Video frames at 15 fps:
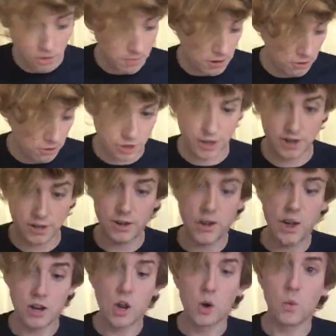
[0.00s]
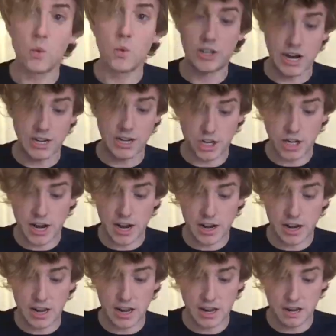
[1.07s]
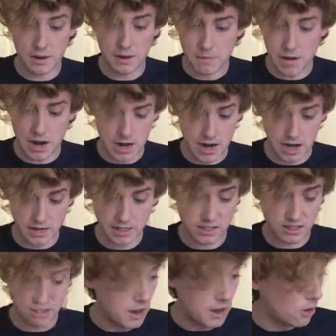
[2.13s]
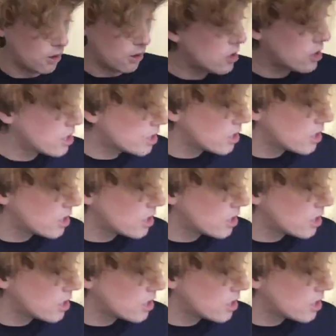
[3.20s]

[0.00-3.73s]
potion, which I check in my spell book